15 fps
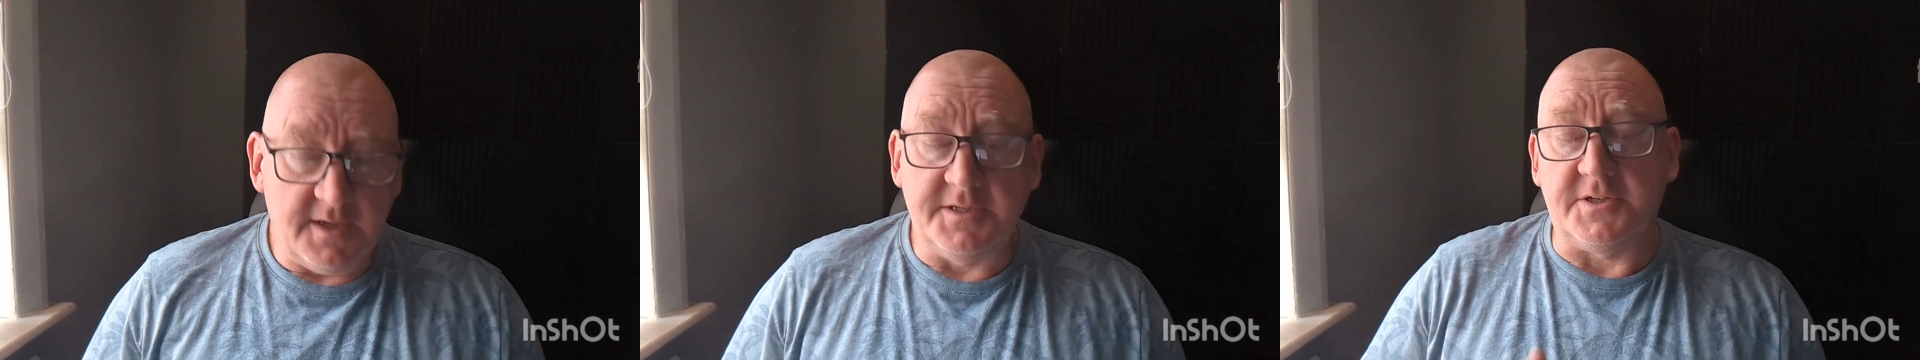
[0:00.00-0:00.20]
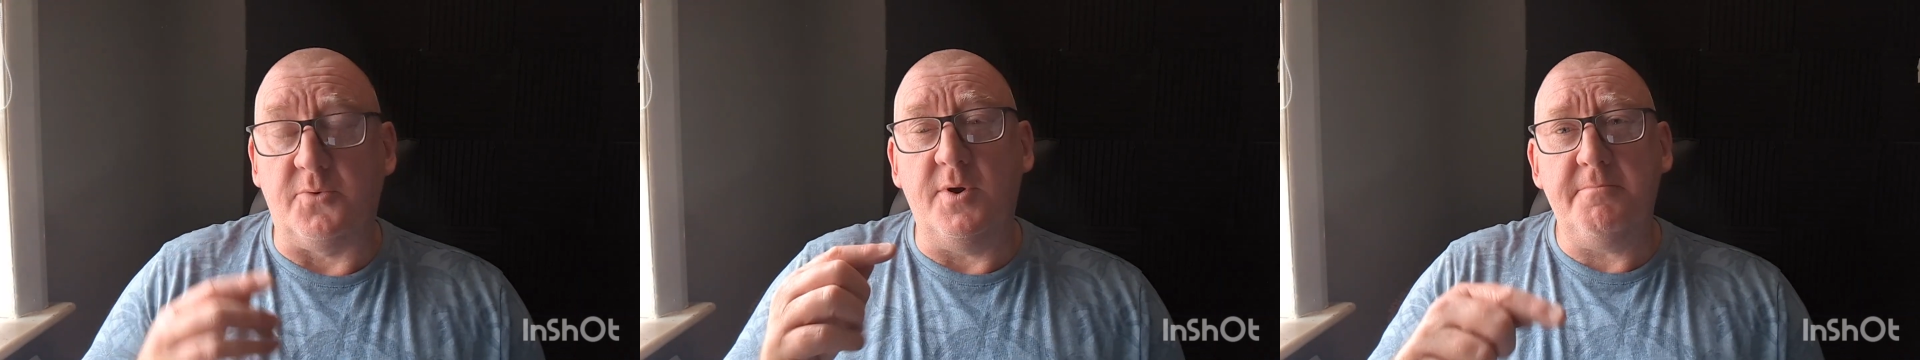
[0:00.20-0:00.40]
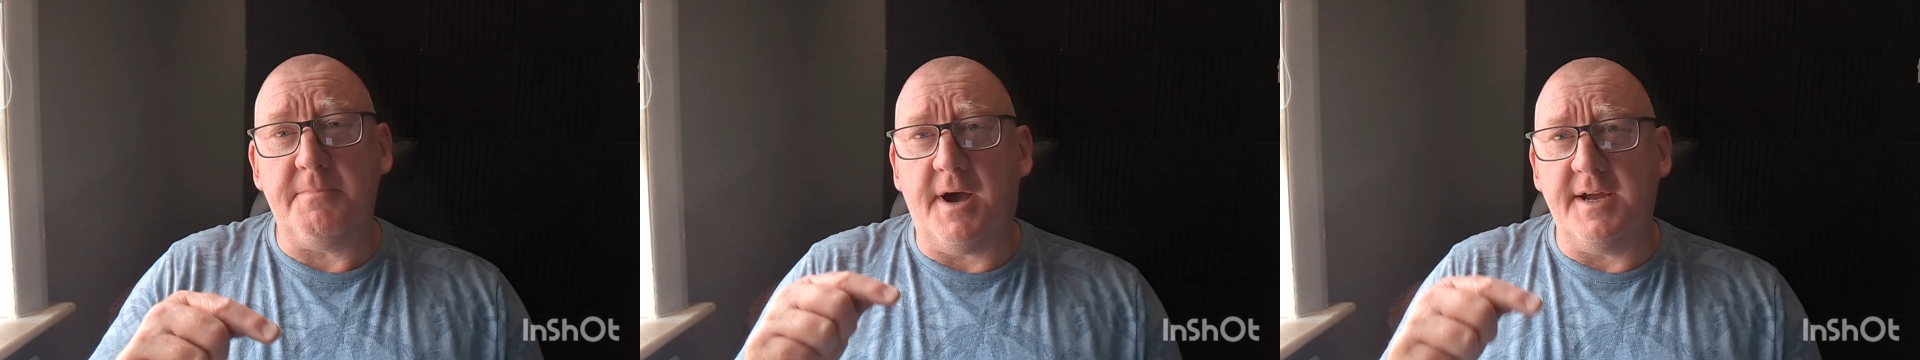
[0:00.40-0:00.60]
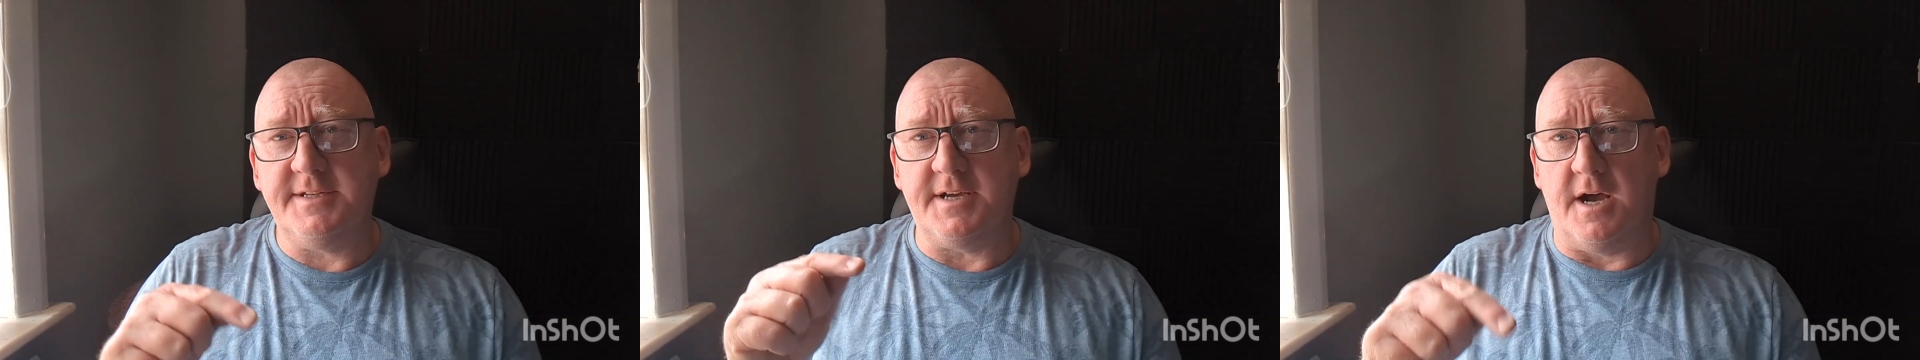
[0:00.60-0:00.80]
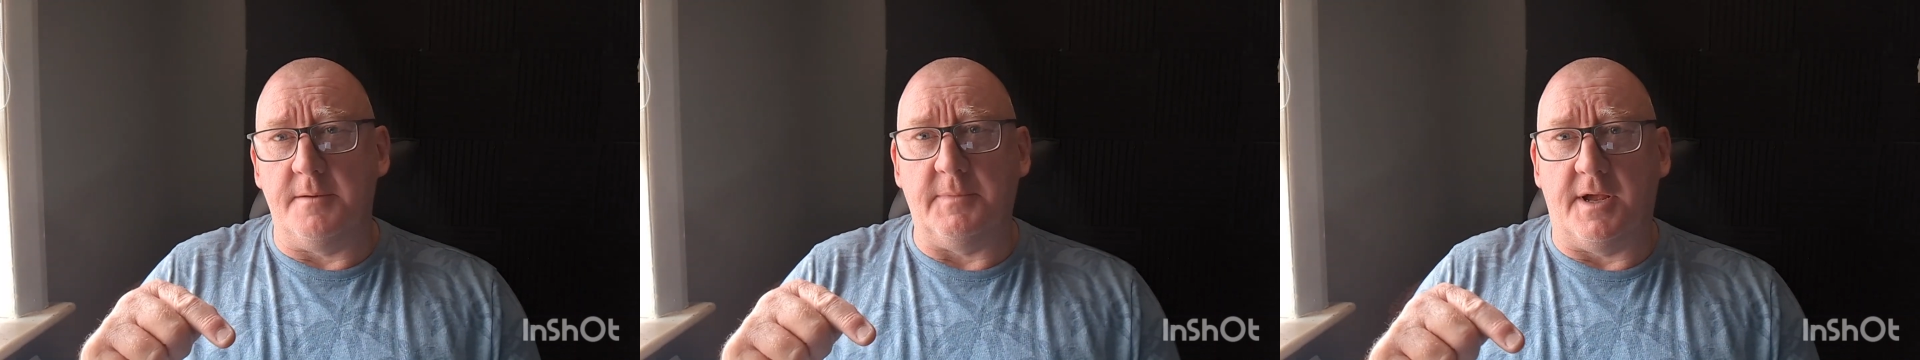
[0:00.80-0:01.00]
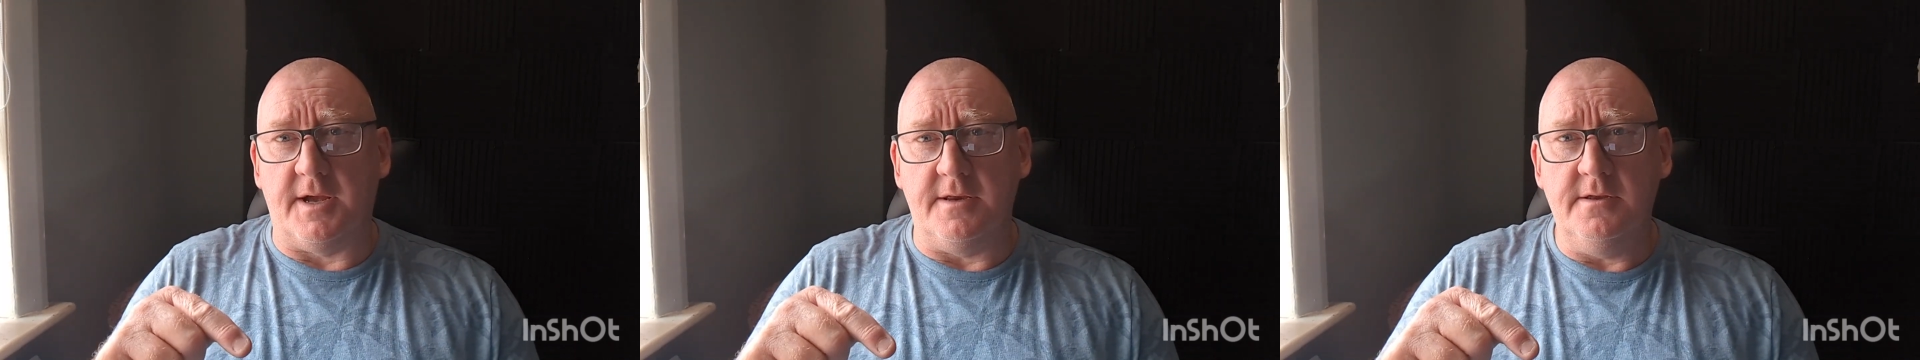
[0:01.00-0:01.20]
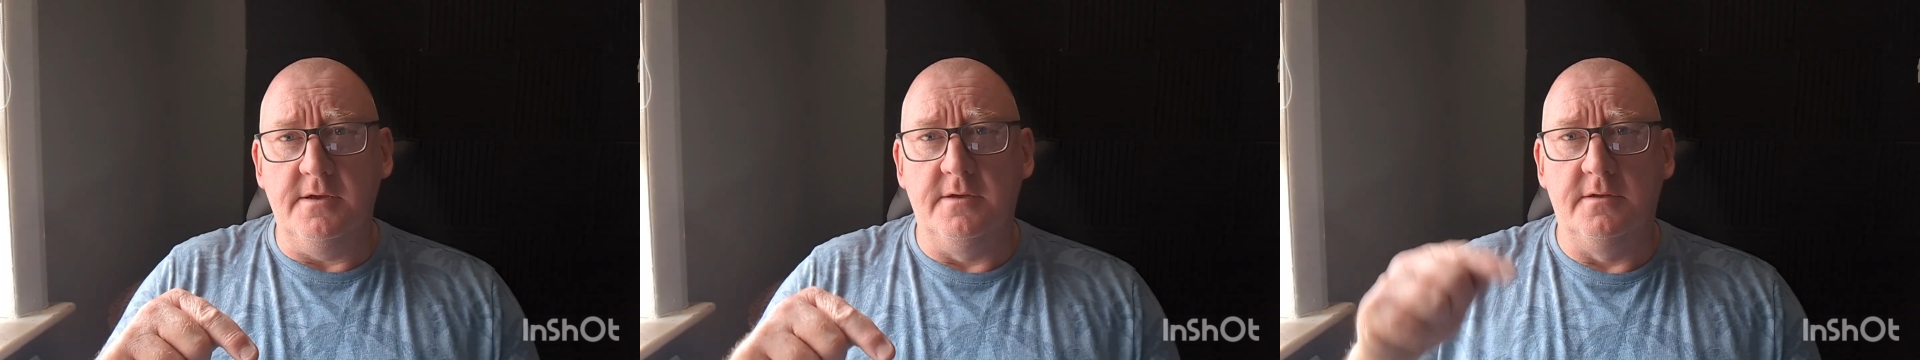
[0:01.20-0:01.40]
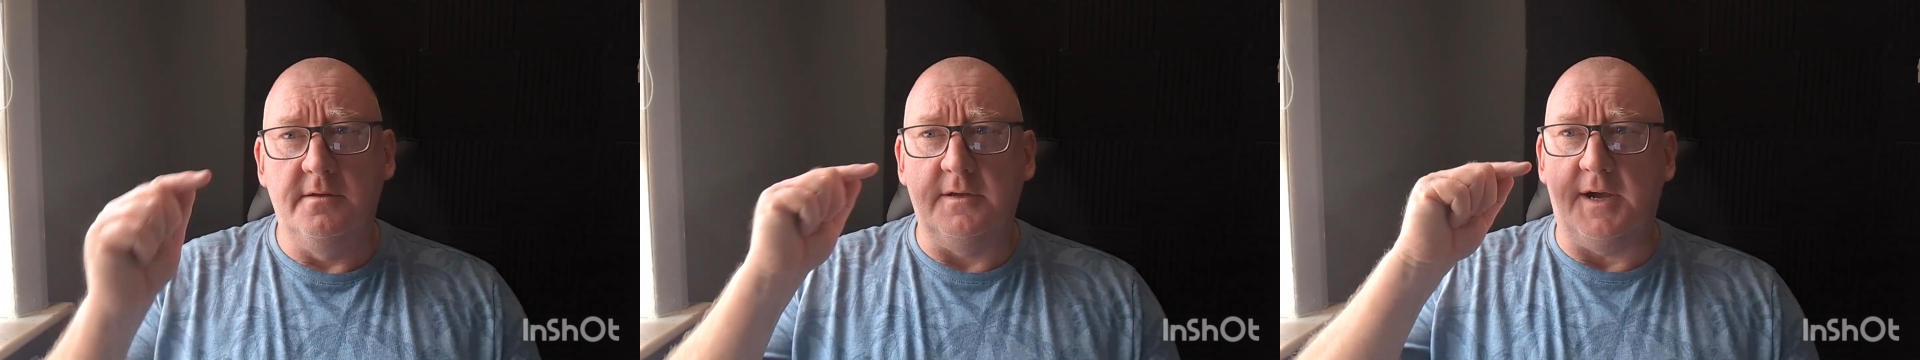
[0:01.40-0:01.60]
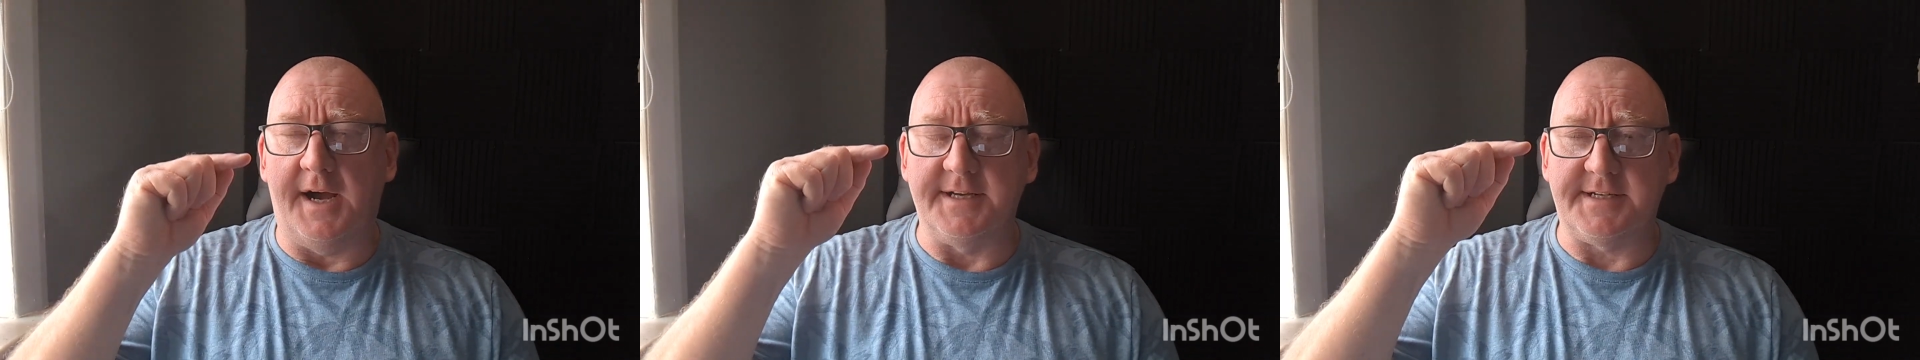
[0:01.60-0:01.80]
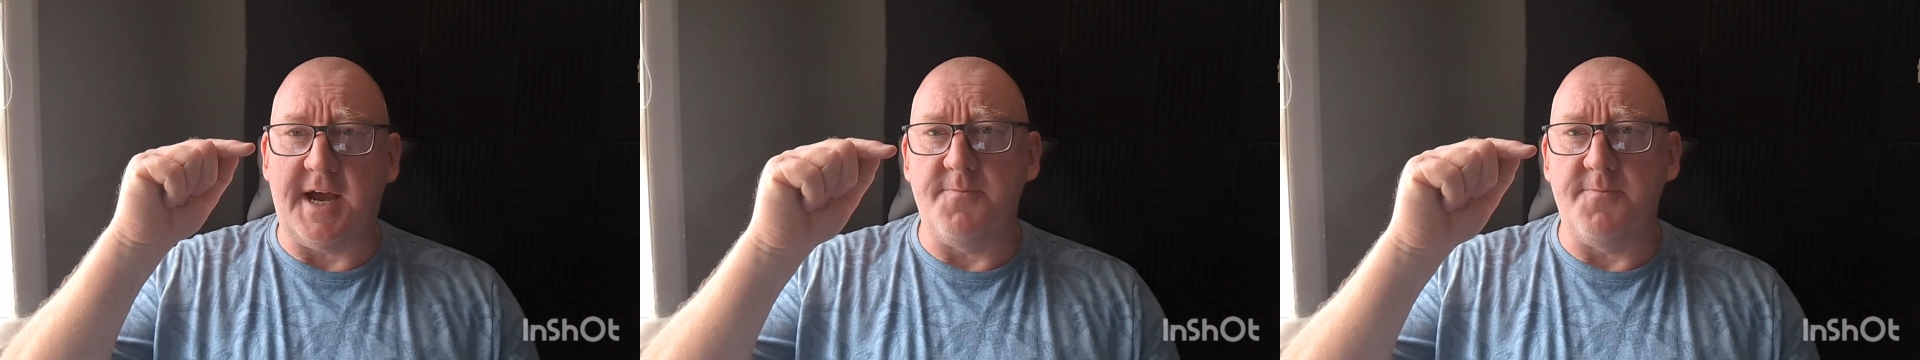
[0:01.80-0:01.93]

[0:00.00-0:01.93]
So in my timeline, as